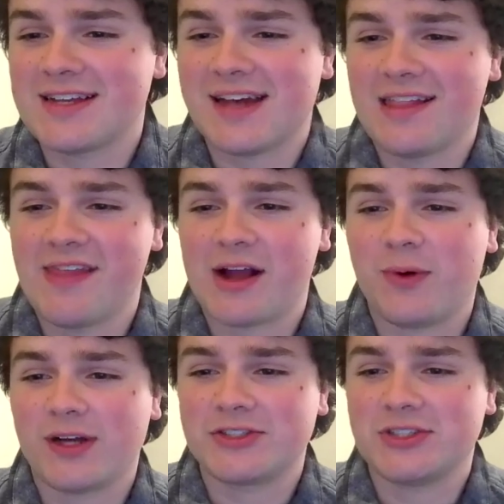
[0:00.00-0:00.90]
insights on that
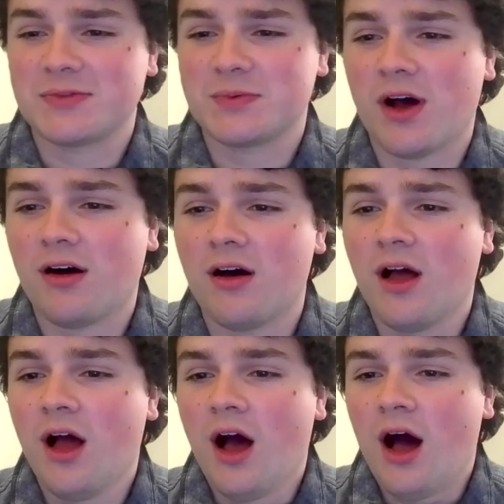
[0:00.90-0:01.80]
question as well.
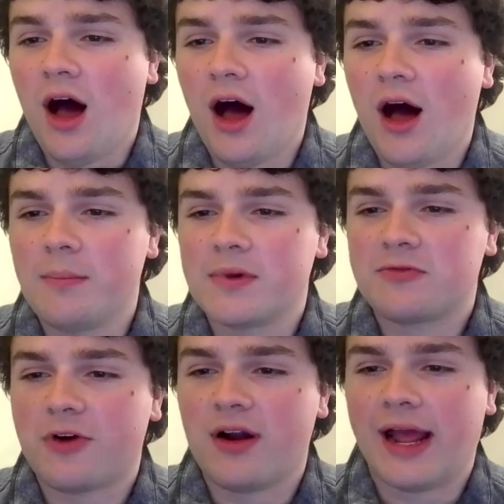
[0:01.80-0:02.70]
Um,
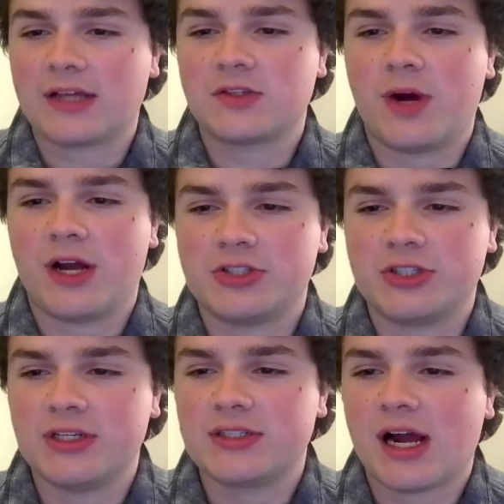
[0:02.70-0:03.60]
for our next
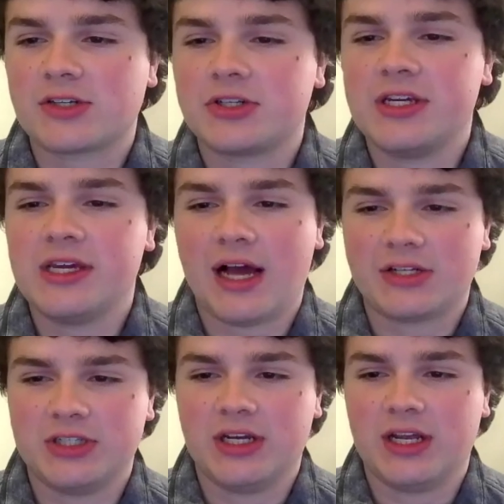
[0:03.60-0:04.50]
question, Dr.
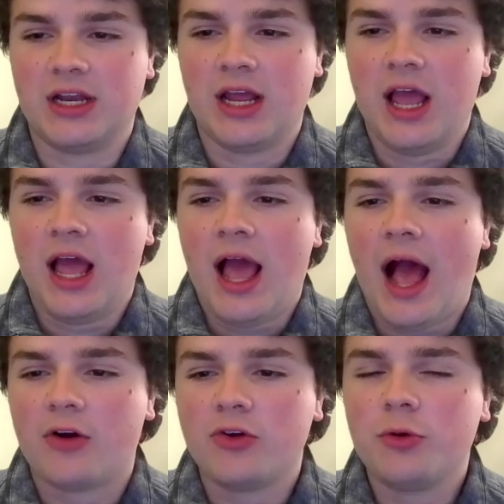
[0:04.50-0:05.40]
Keyashian,
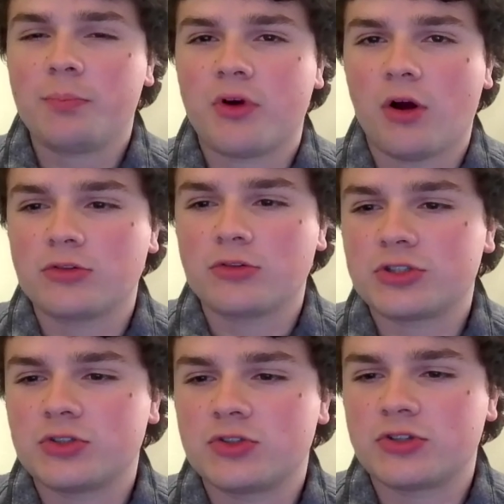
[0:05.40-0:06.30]
how do you
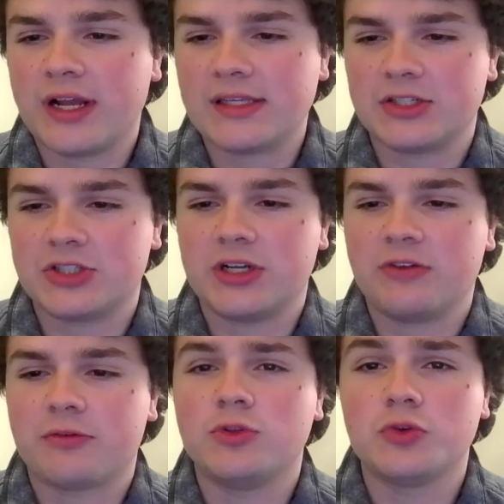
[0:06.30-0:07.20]
approach
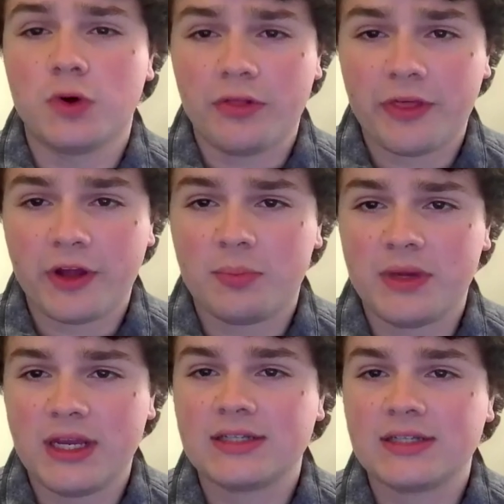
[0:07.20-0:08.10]
transitioning from dual
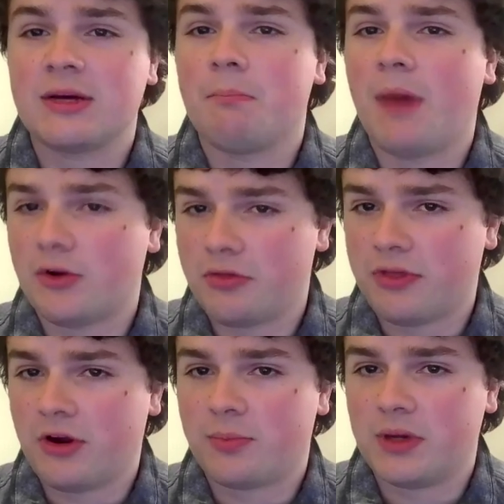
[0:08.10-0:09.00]
therapy to
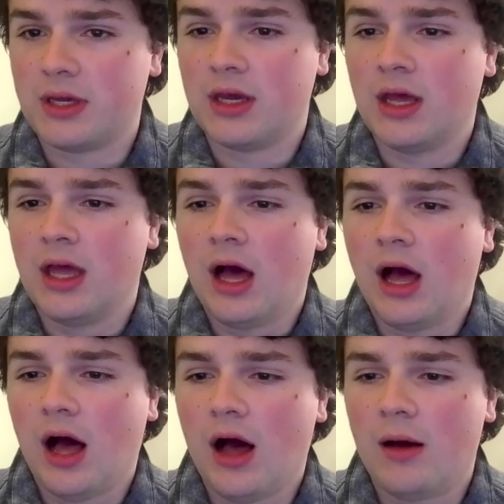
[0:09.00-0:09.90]
monotherapy?
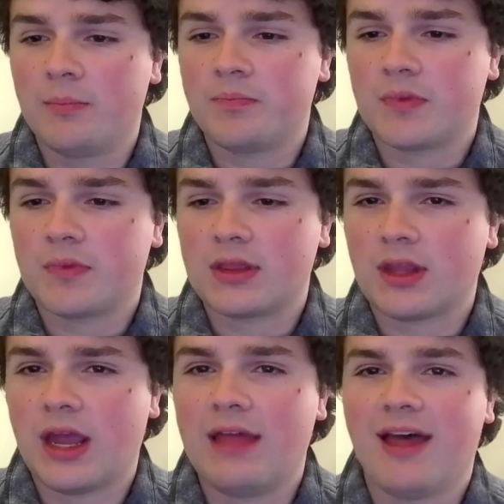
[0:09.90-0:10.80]
Um,
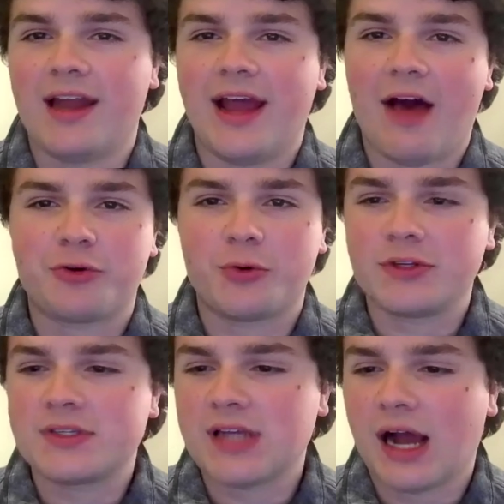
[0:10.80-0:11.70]
and then
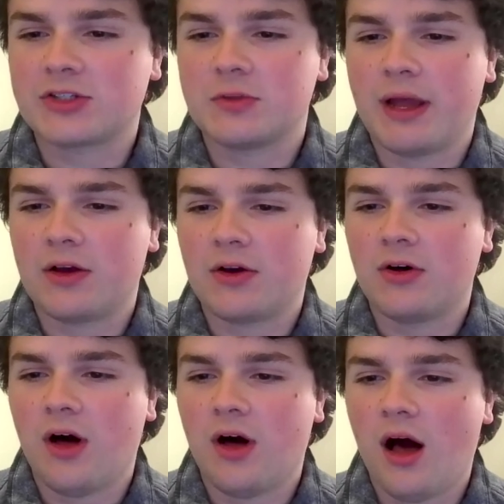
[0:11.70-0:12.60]
afterwards, Dr.
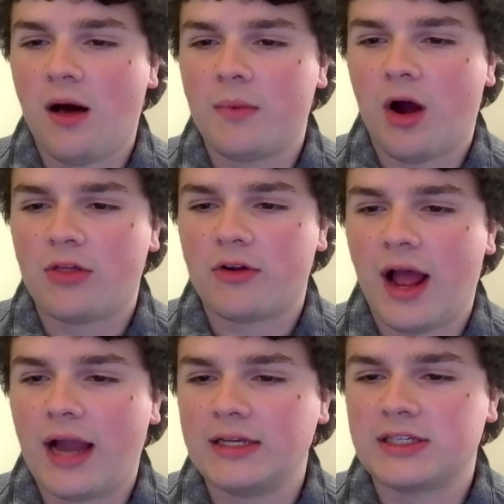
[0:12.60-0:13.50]
Michael, um, are
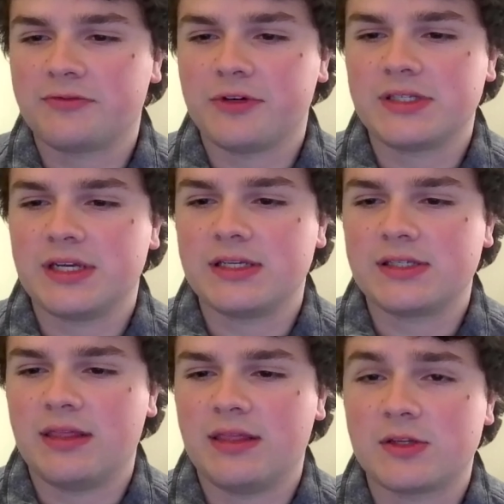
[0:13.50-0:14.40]
there any
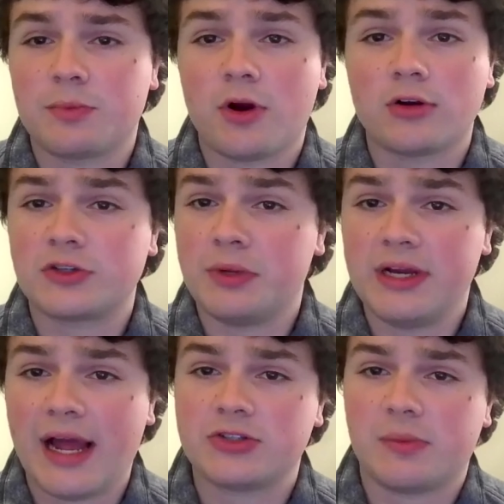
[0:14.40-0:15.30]
differences in this approach for
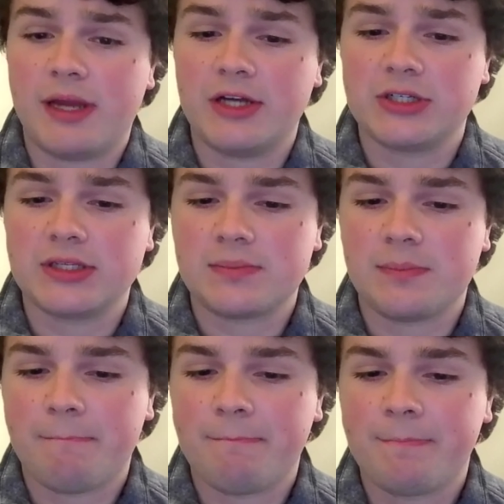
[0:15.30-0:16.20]
pediatric patients?